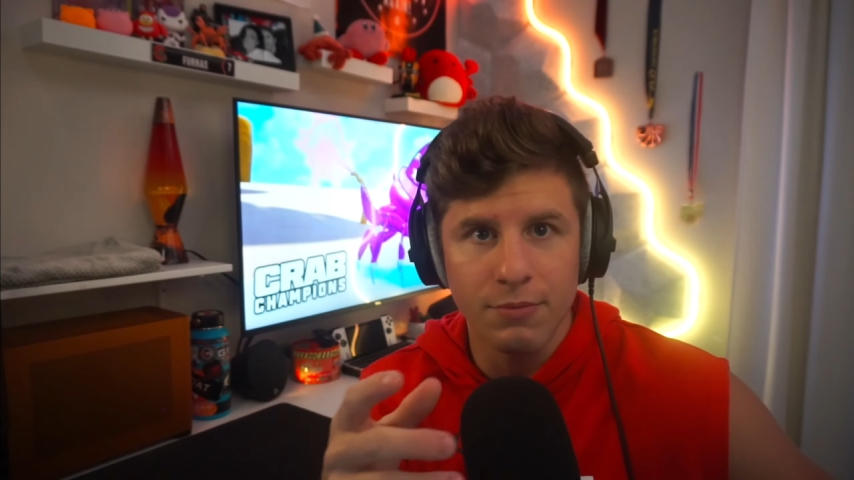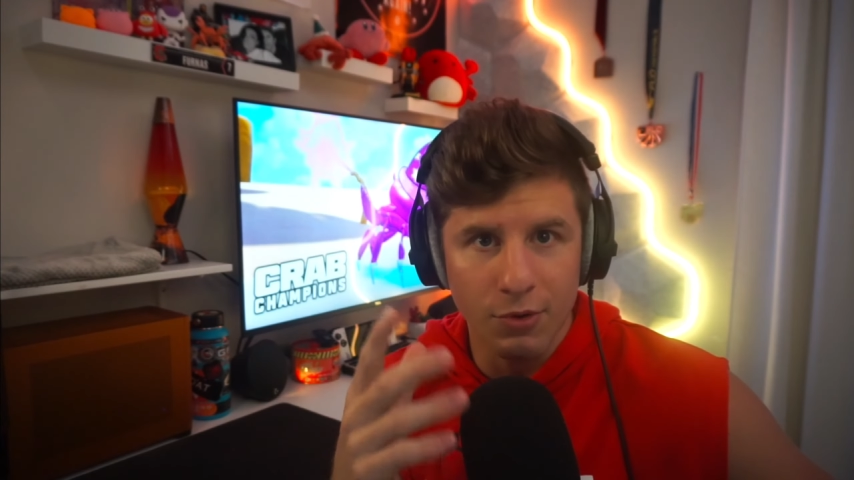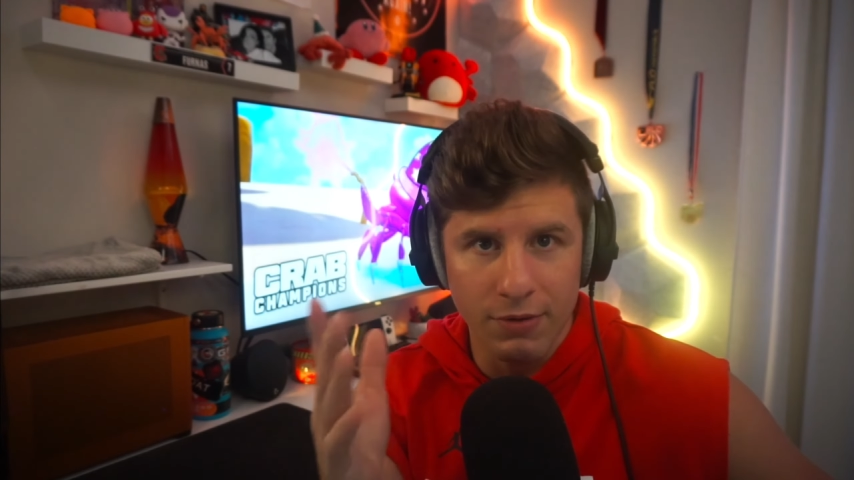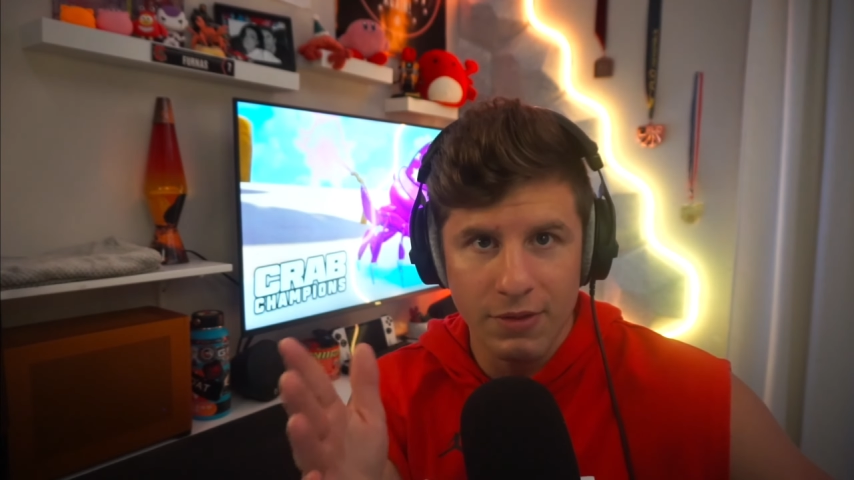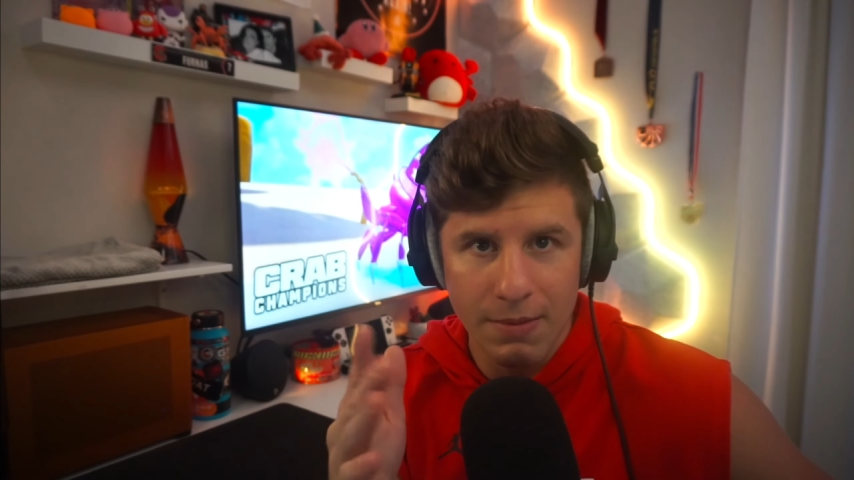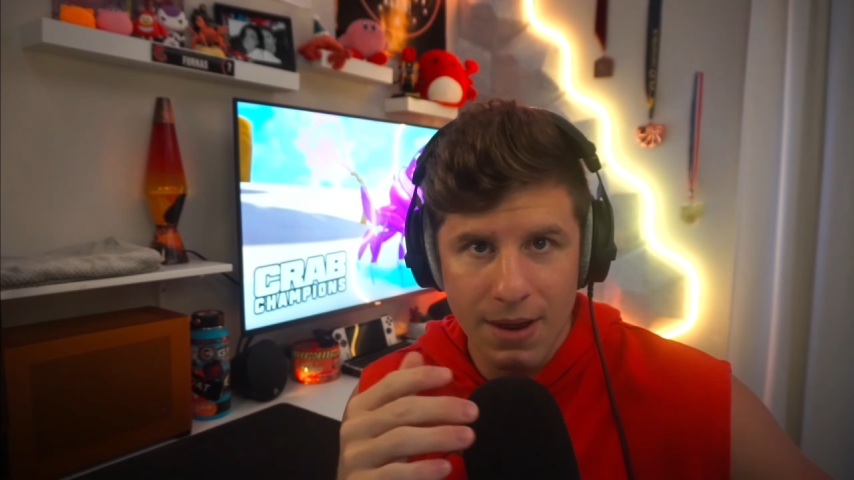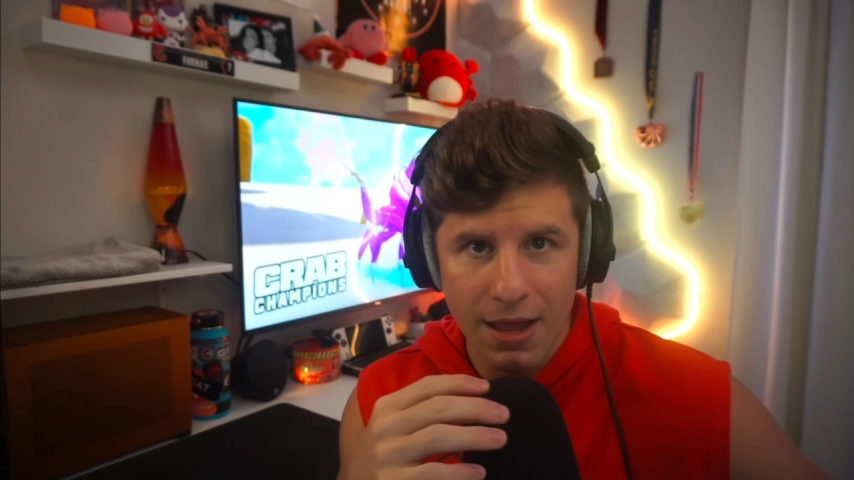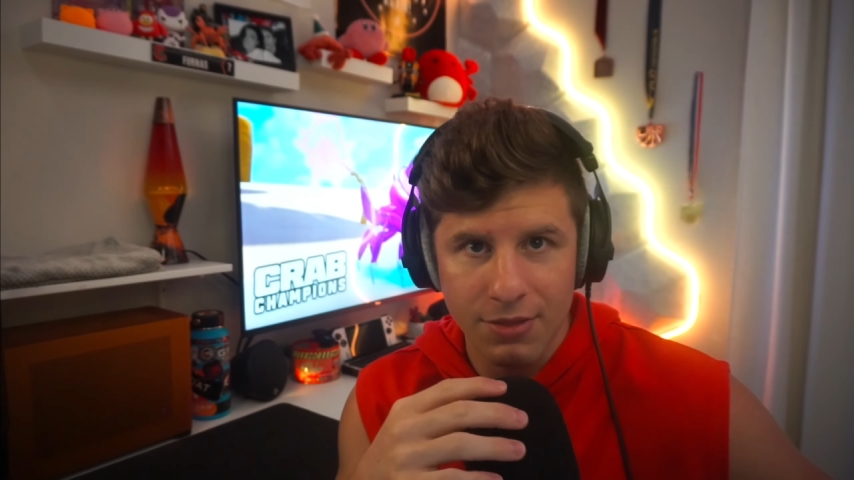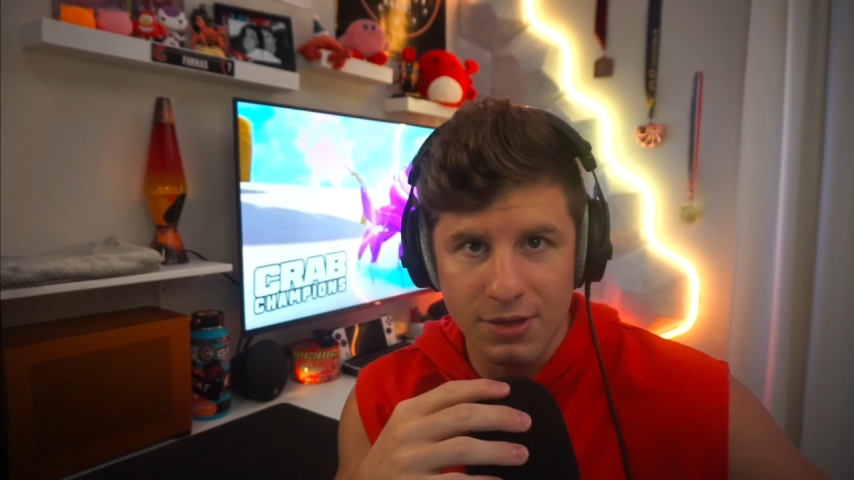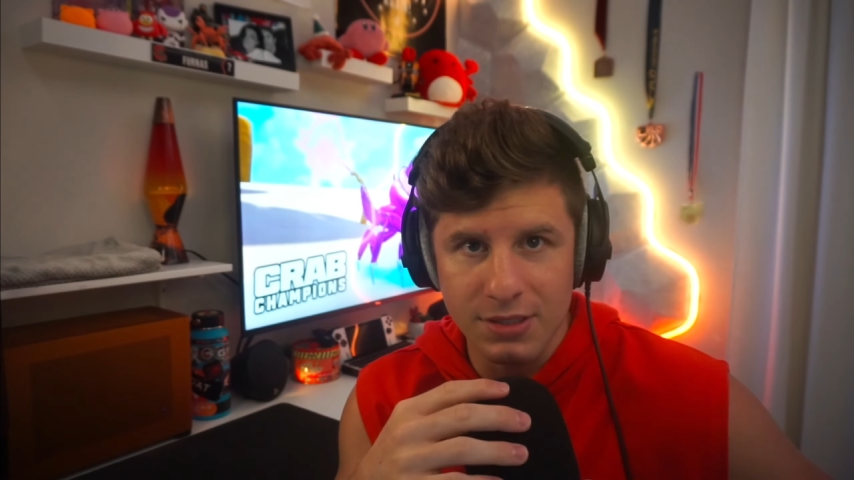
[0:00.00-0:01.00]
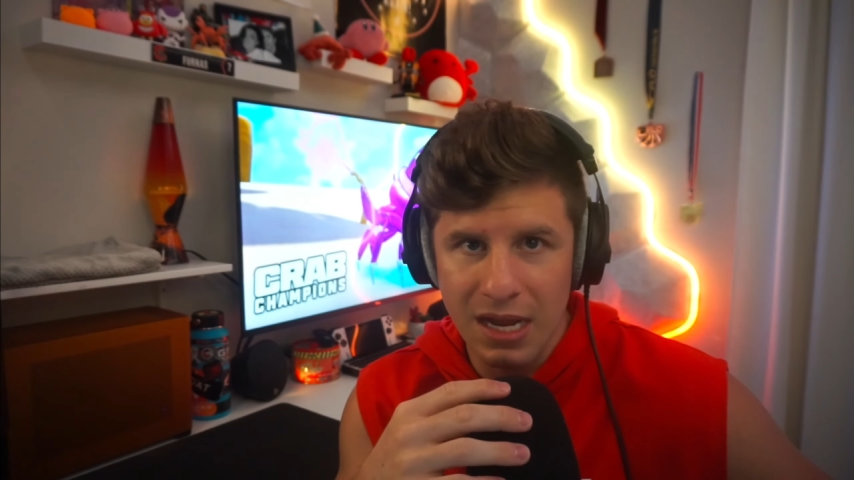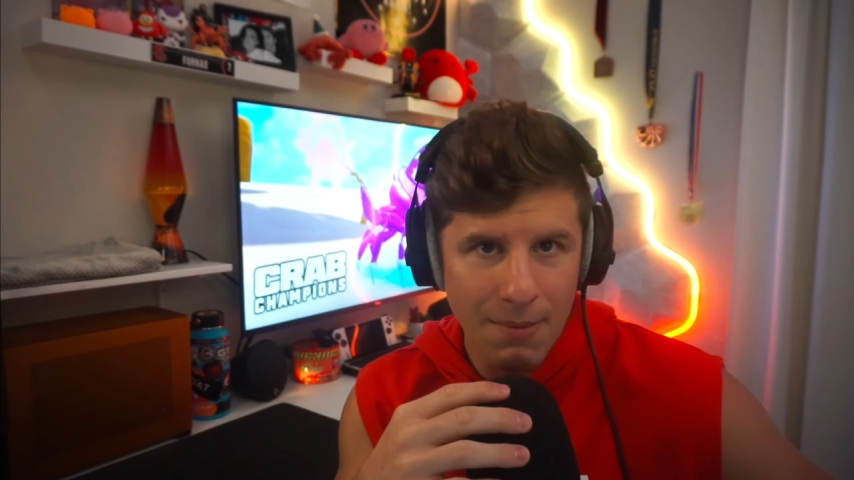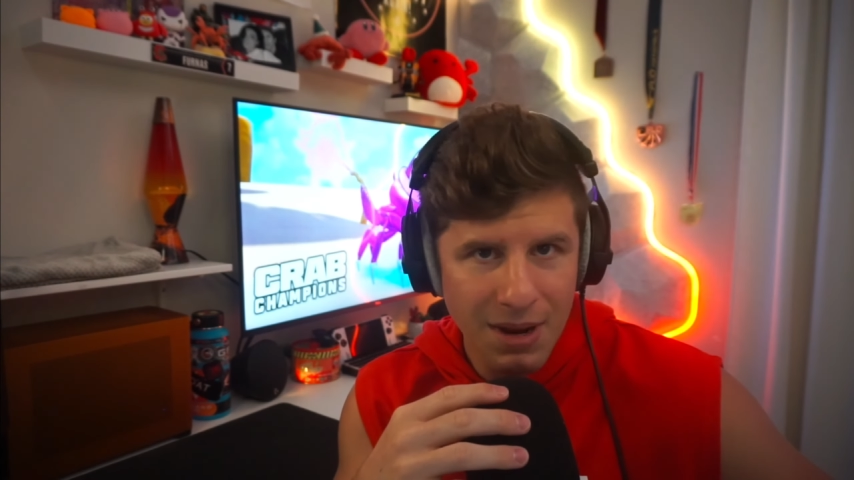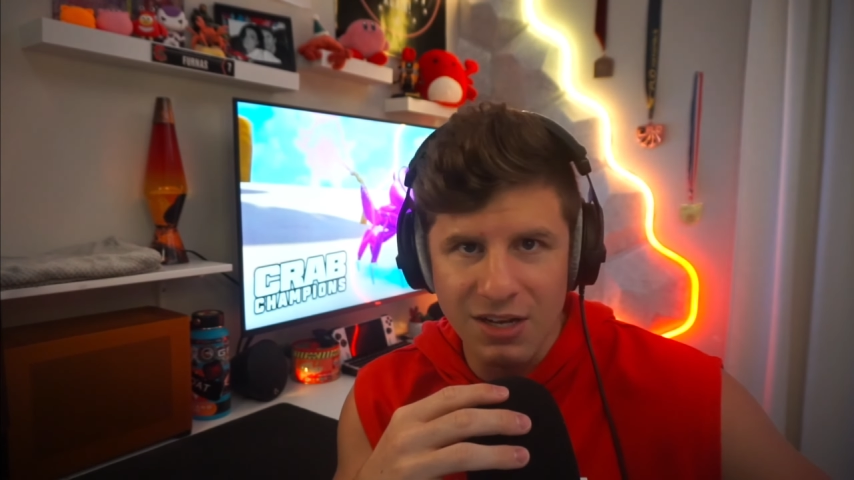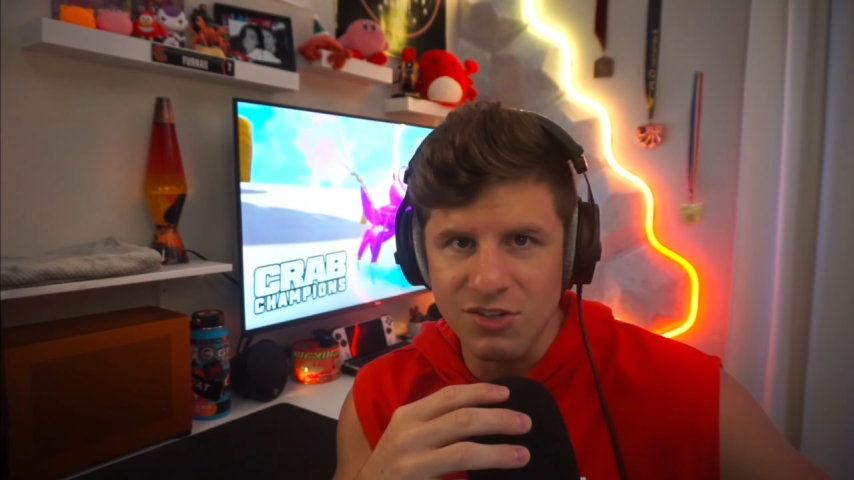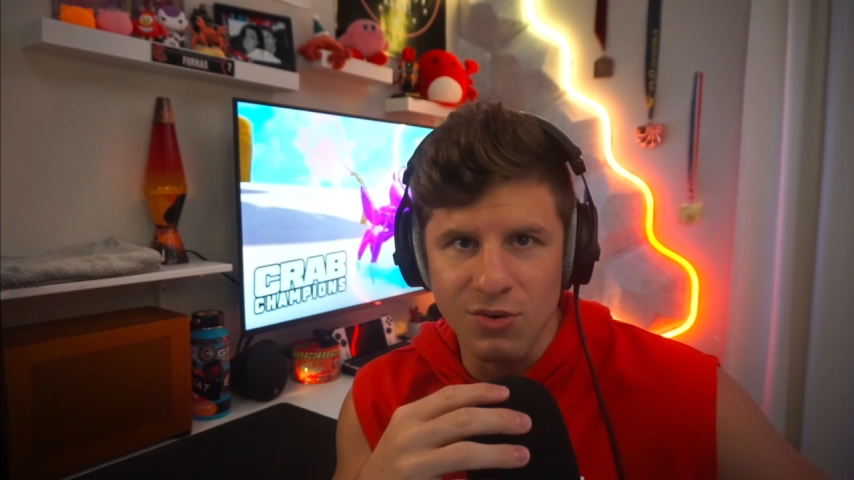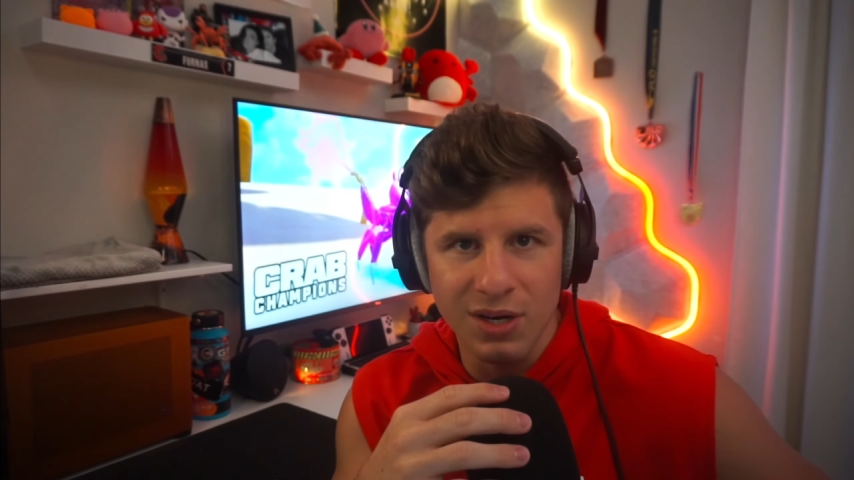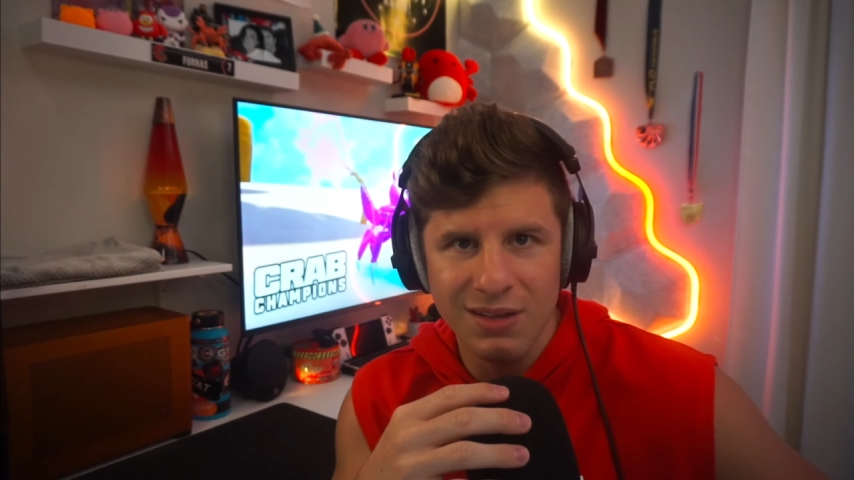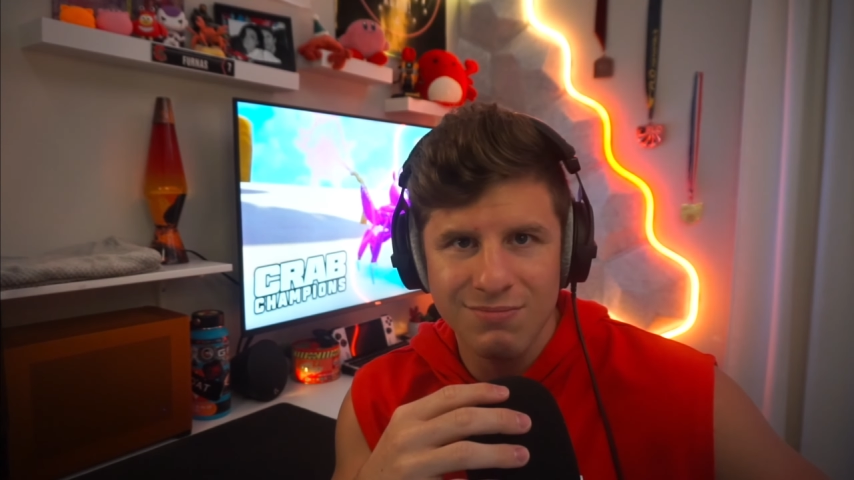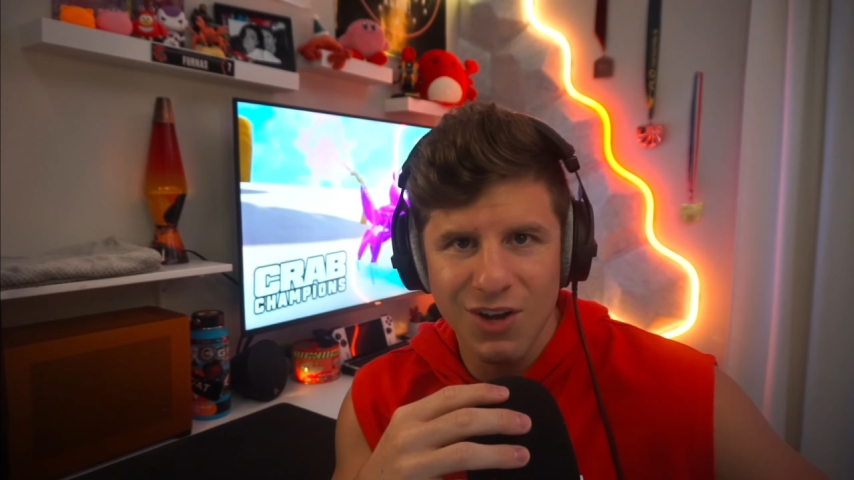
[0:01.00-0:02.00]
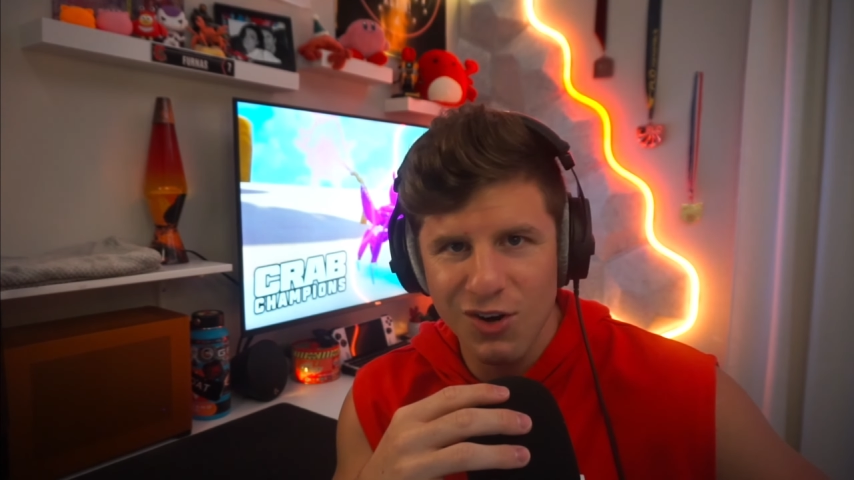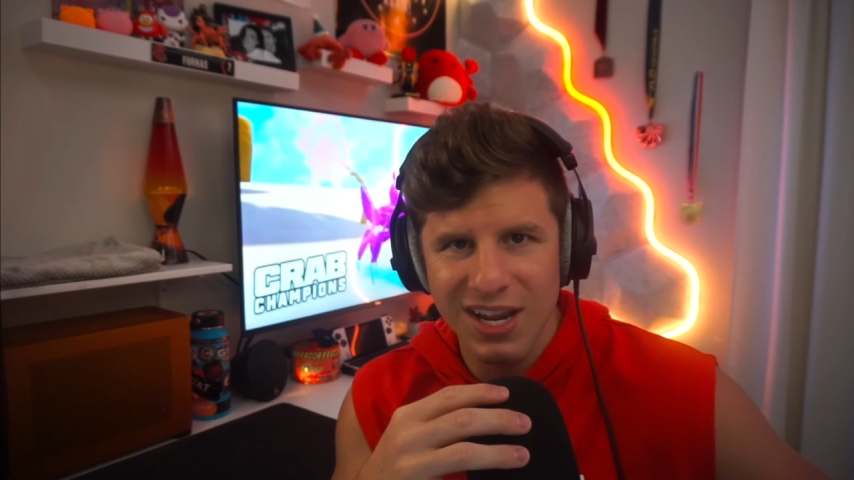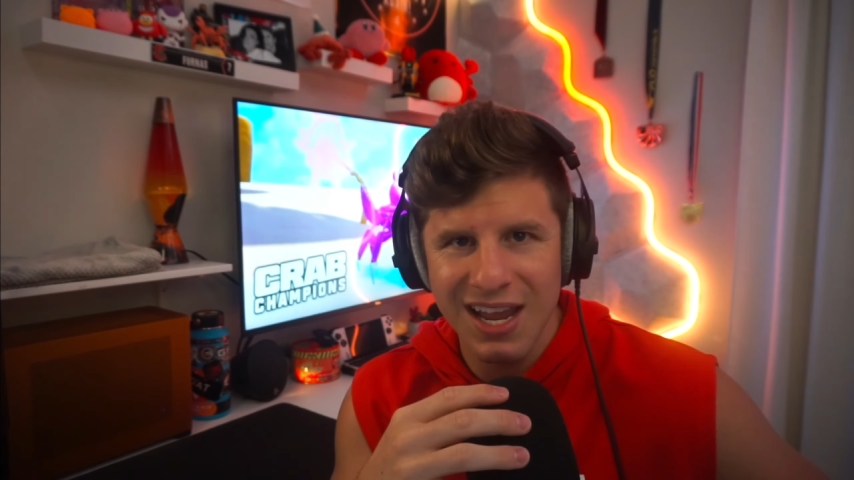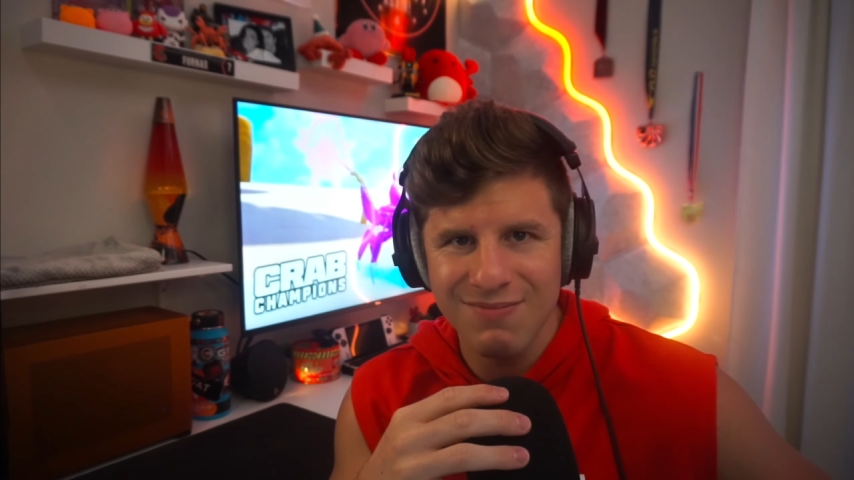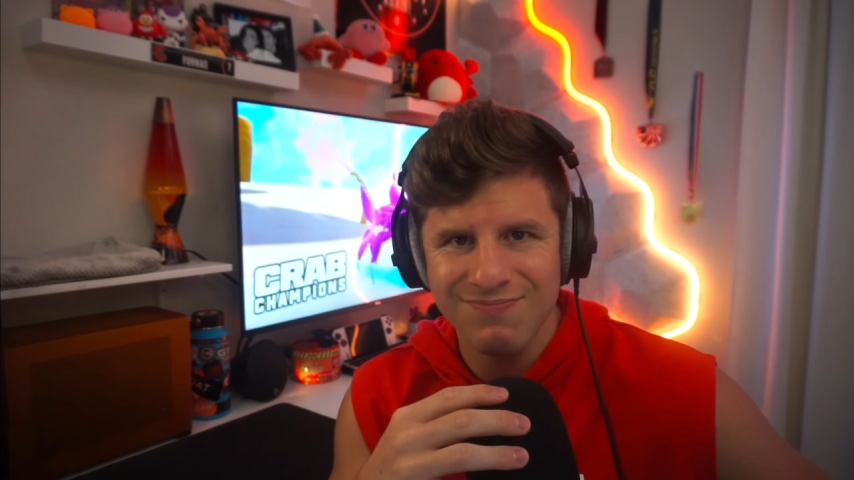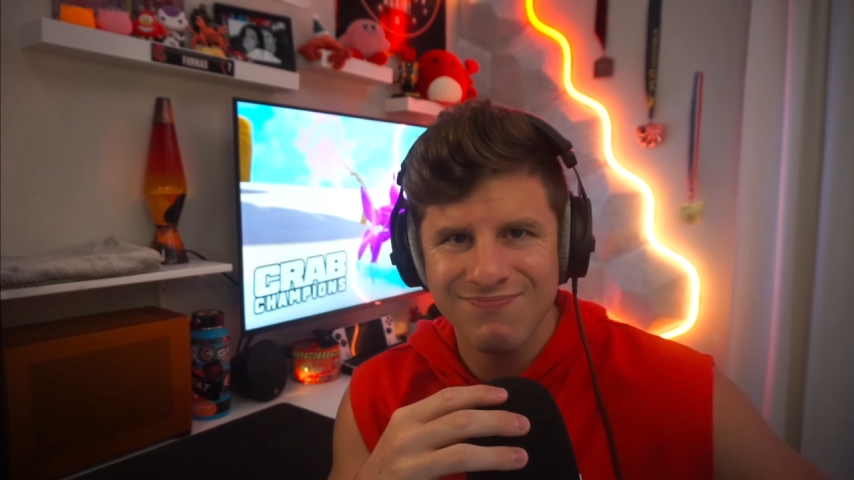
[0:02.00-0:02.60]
whatever that math is. I'm not doing it, okay?